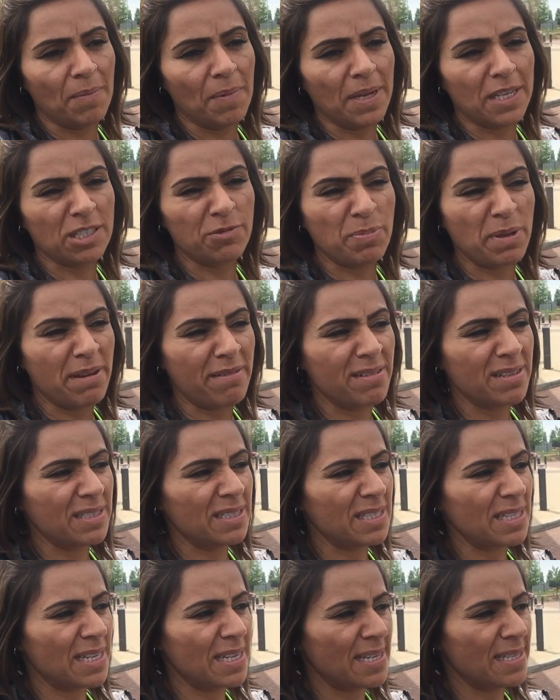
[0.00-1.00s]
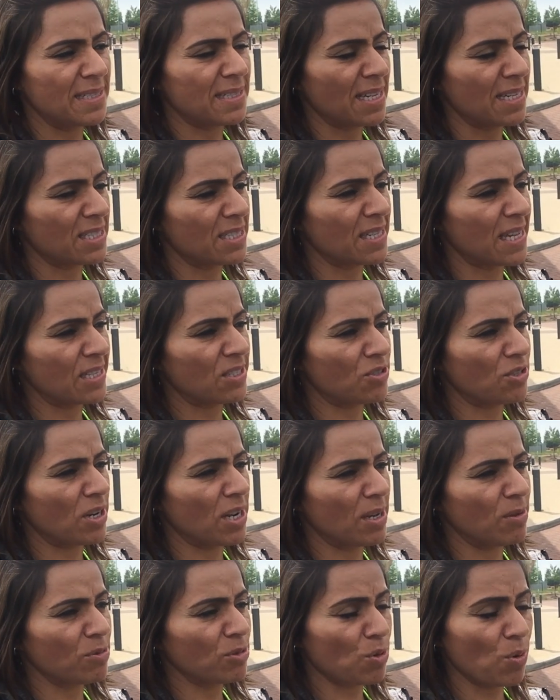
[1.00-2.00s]
experiences,
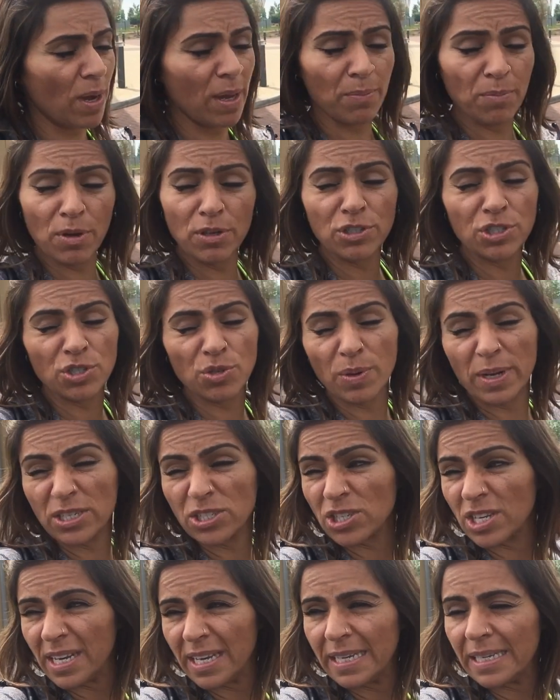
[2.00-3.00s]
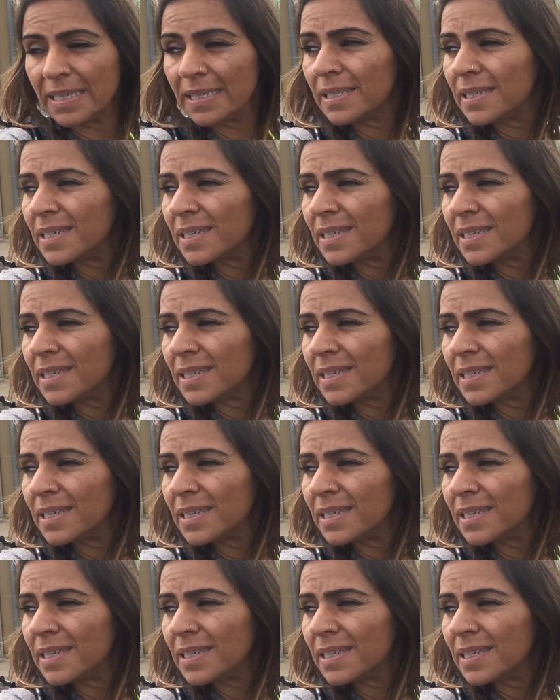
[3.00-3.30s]
etc. It was quite emotional actually,